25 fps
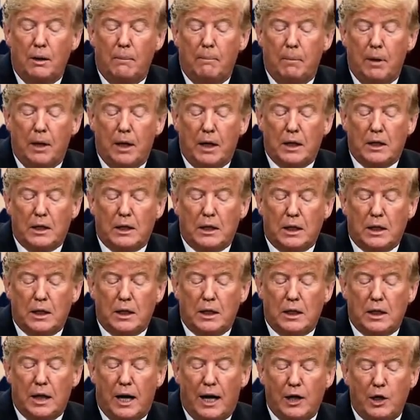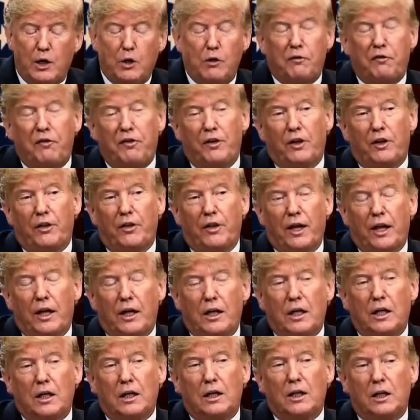But I do feel that
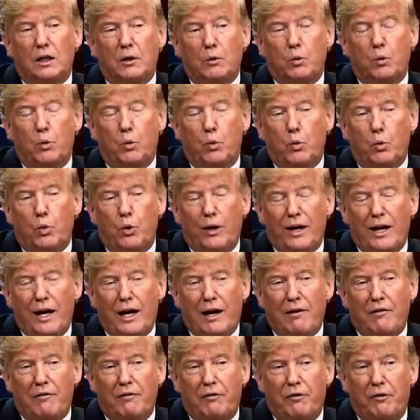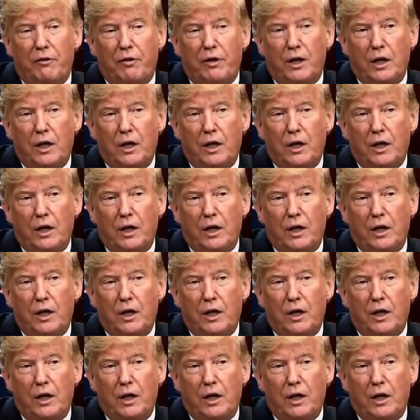we have